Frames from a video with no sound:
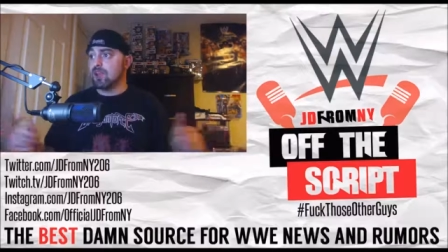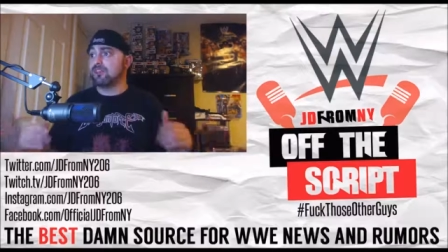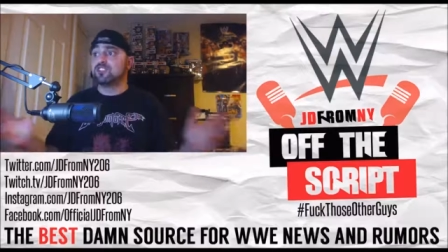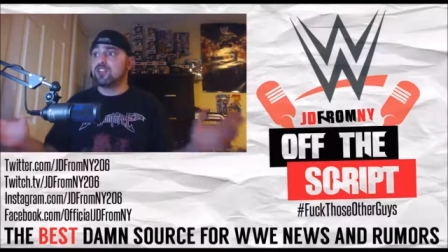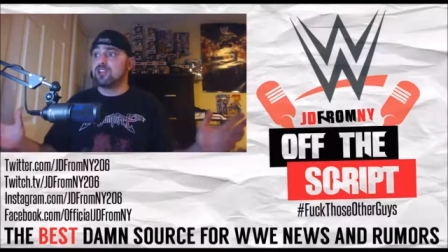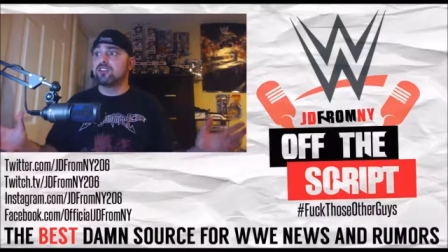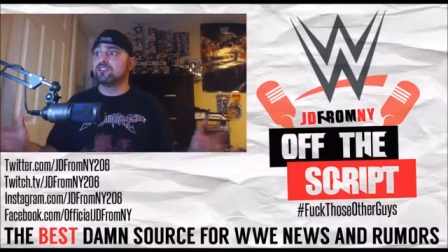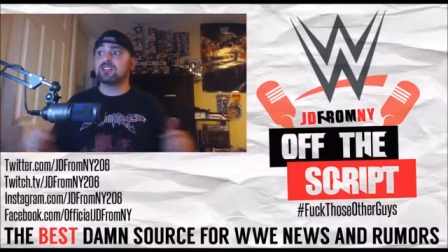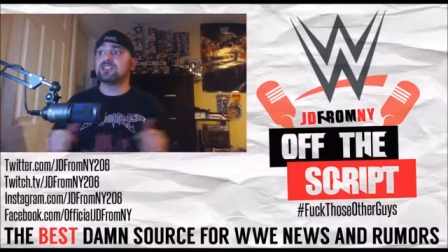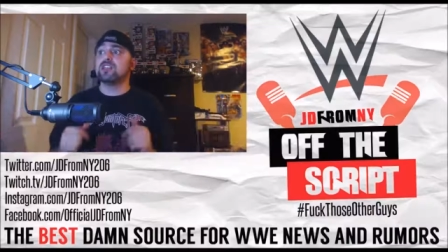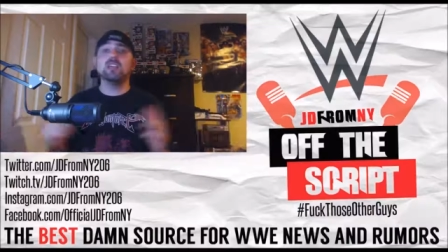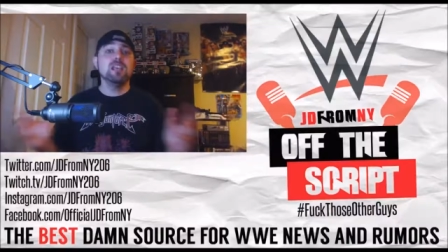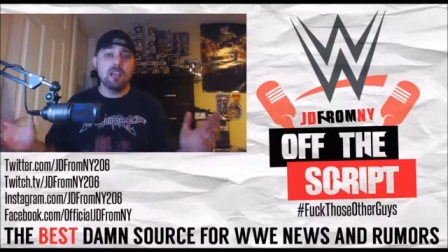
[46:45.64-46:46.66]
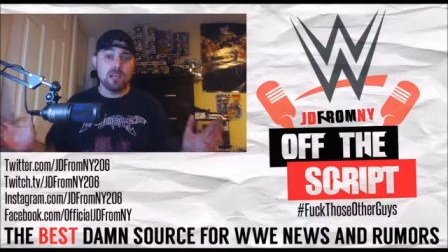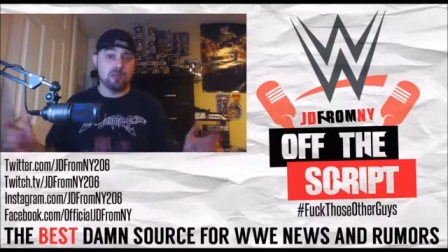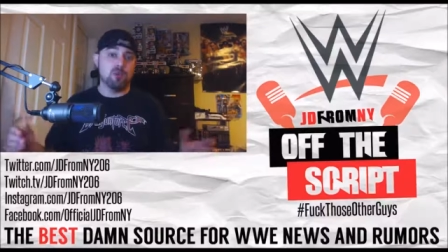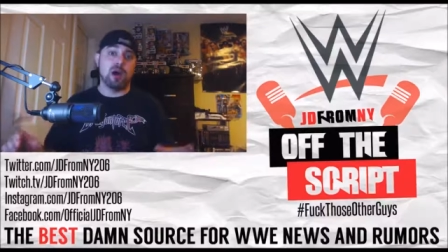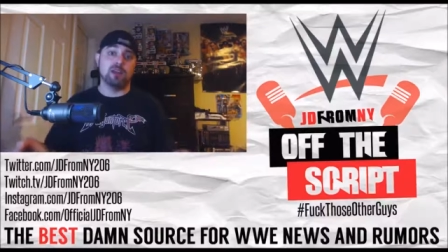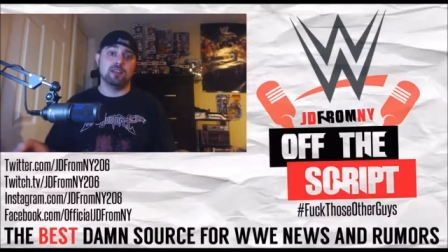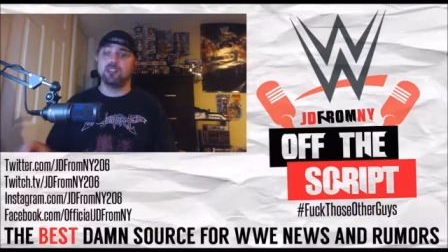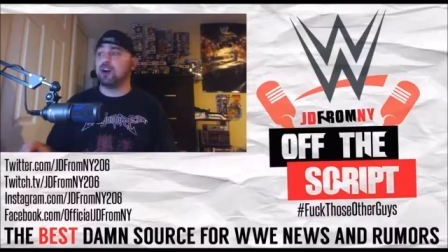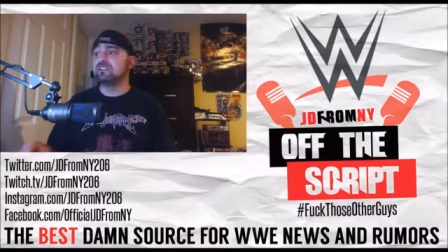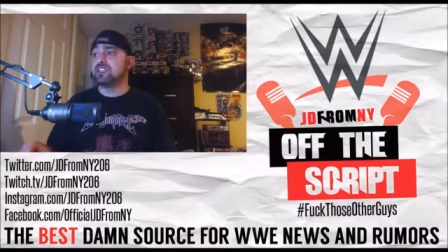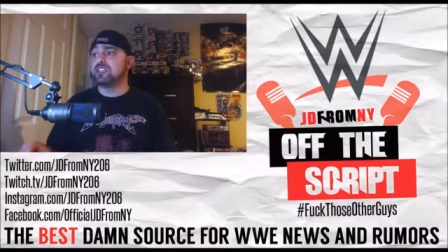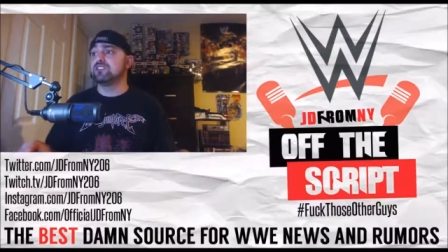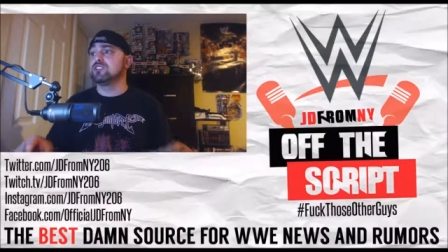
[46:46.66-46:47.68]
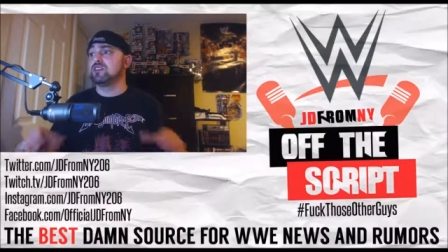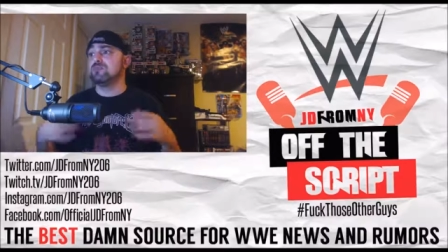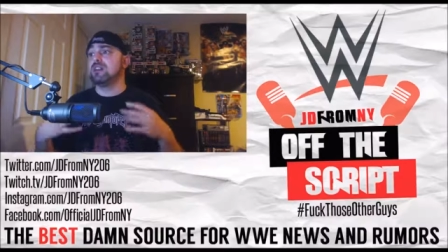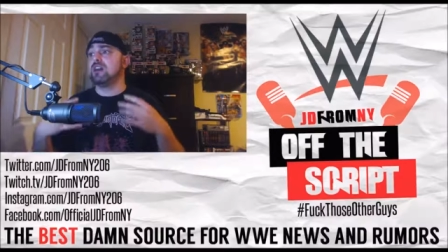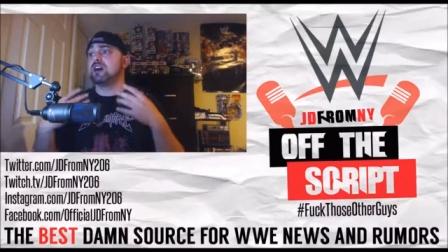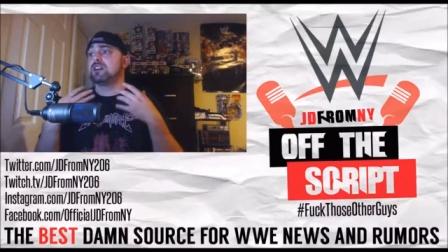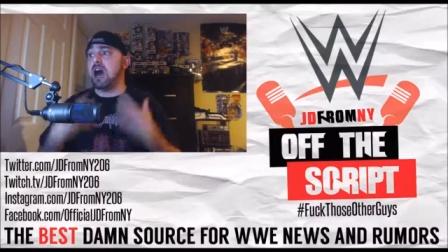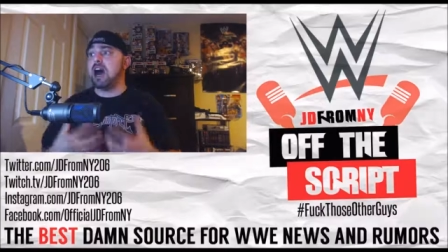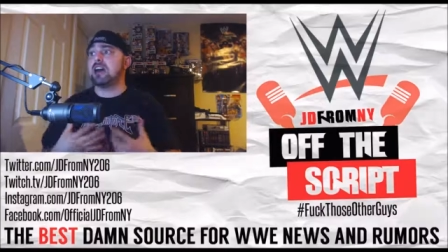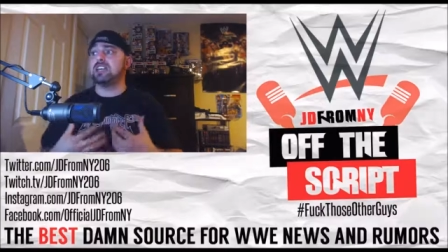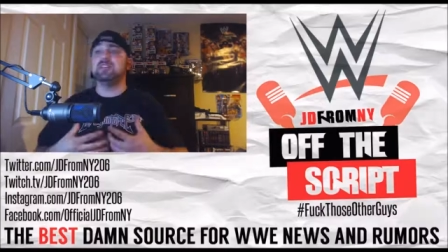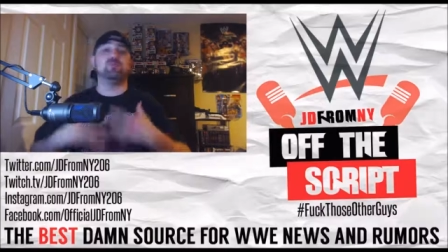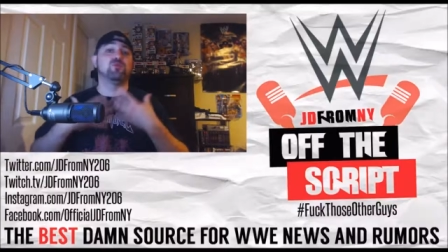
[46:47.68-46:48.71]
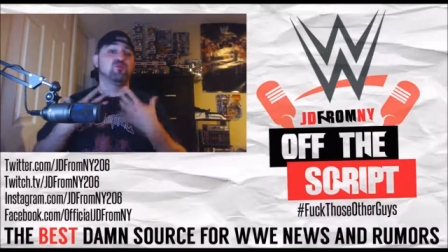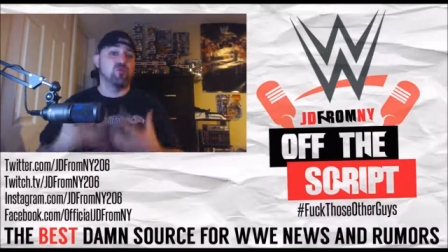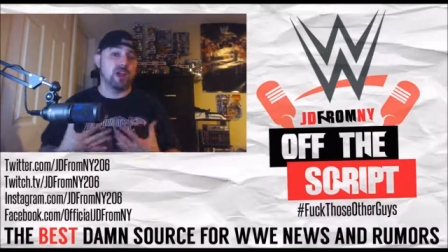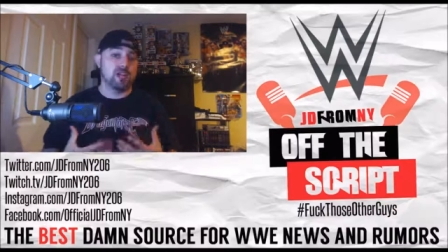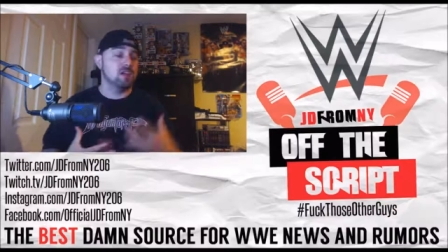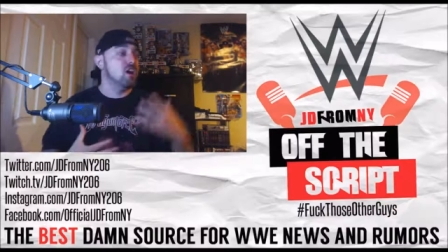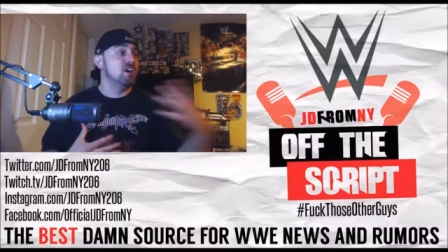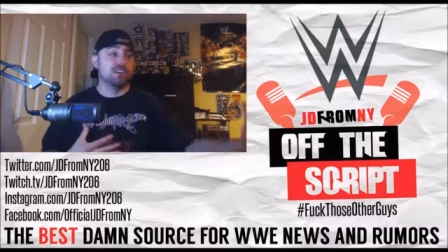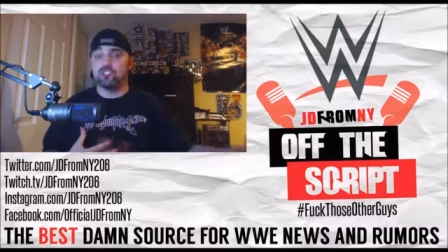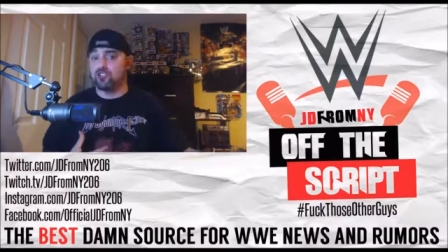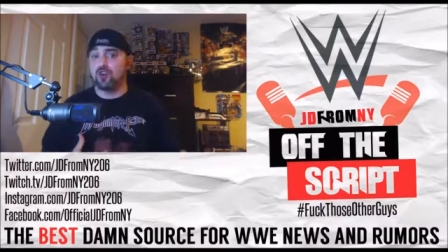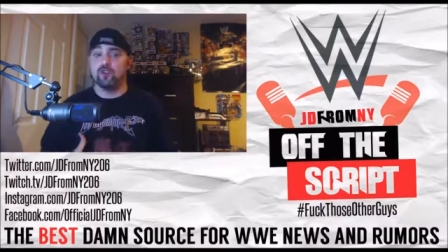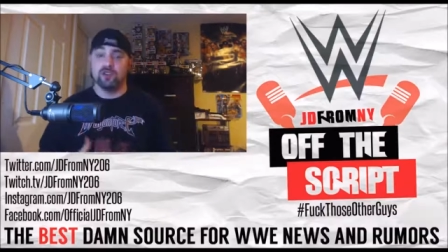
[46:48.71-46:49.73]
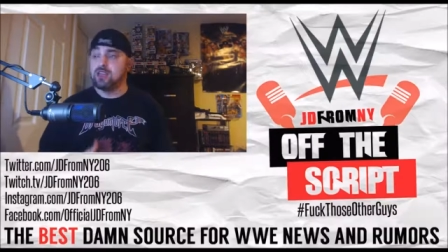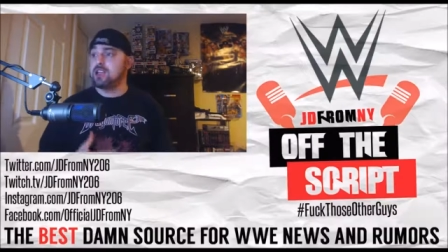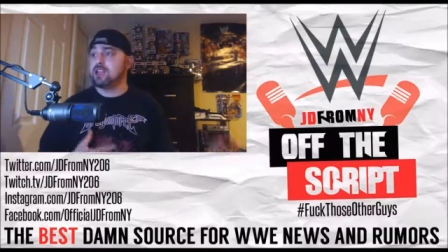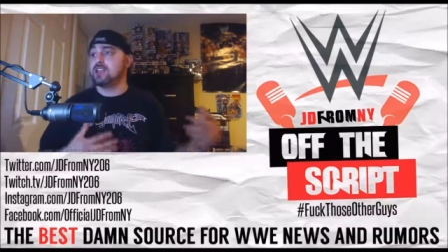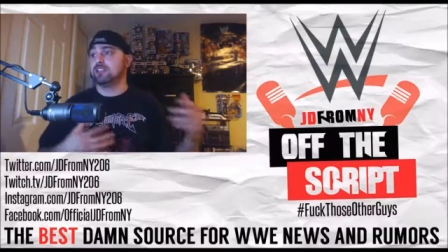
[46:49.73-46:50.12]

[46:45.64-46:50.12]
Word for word: Dolph Ziggler doesn't need anybody. Dolph Ziggler can be a cocky prick on his own.